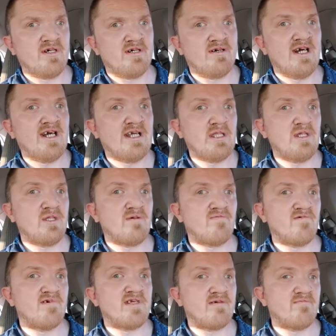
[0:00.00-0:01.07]
actually the
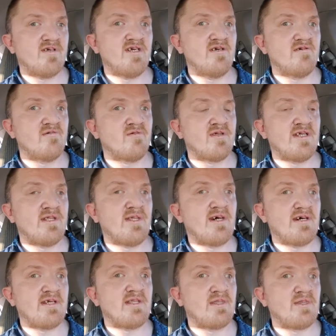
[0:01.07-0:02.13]
1st of June
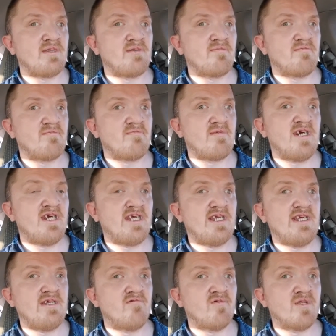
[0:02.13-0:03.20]

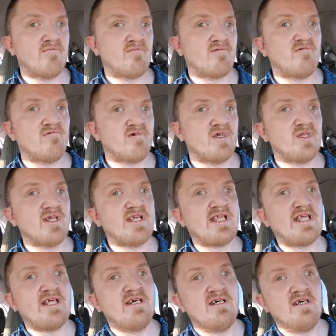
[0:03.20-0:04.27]
2018 when I'm recording this.
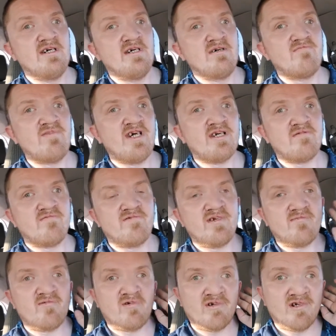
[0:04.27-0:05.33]
Back in
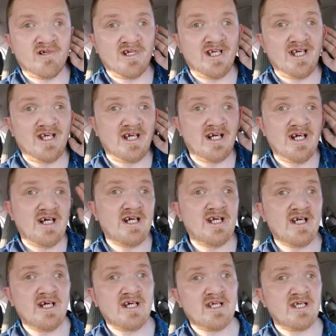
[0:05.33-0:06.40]
February, I
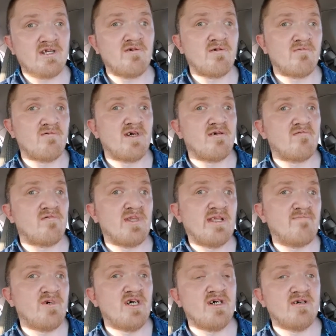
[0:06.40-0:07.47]
got into a wreck with
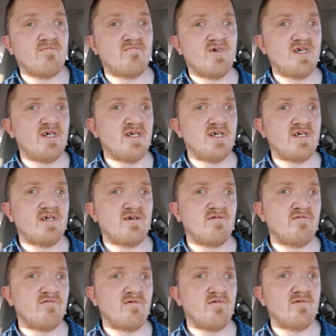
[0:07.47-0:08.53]
Spot, my
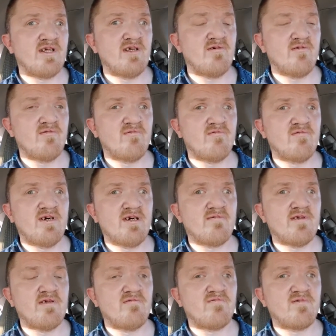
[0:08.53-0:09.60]
02
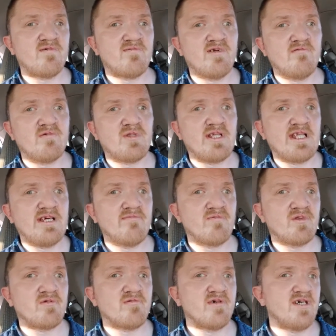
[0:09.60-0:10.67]
F250 with the
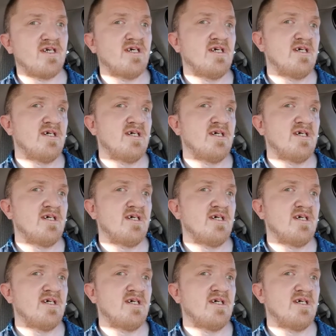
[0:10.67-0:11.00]
7.3.